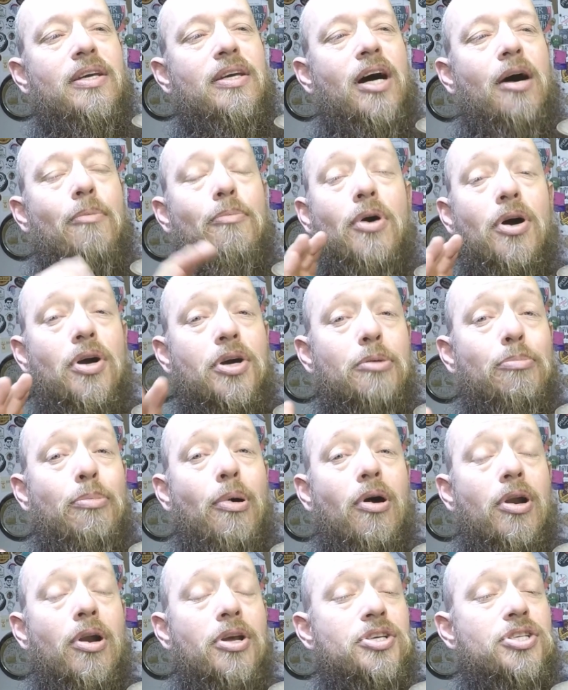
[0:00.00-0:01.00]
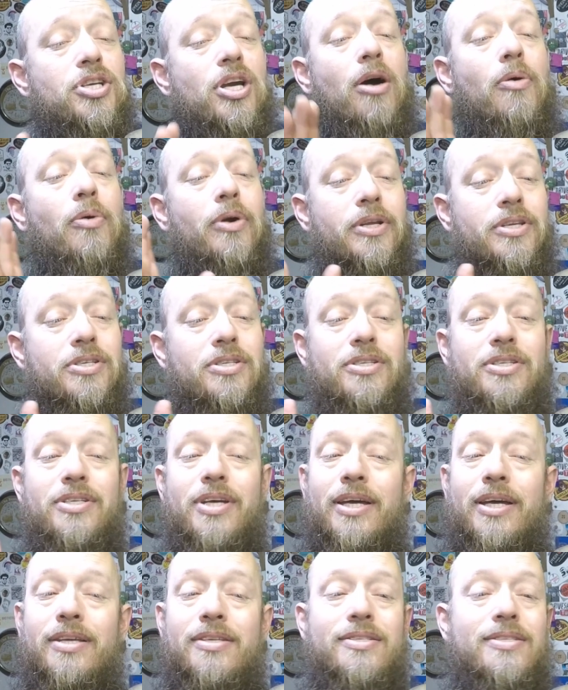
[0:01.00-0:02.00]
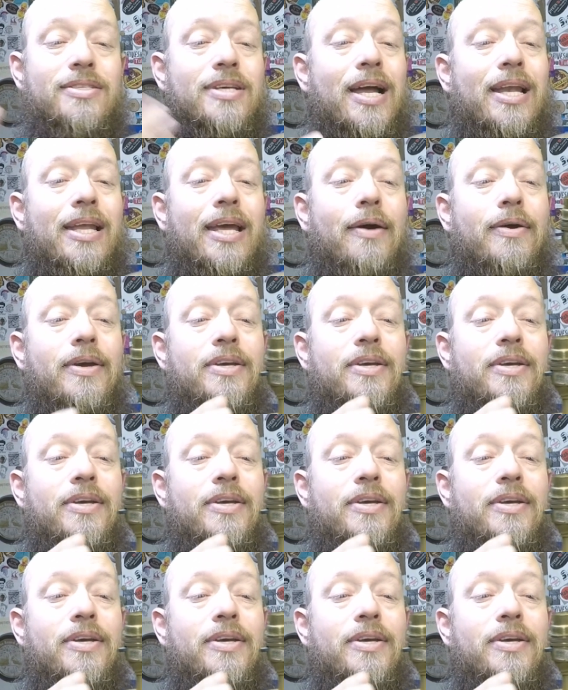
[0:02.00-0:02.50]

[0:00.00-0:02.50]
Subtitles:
I'm not going to polish it. I want it to stay exactly how it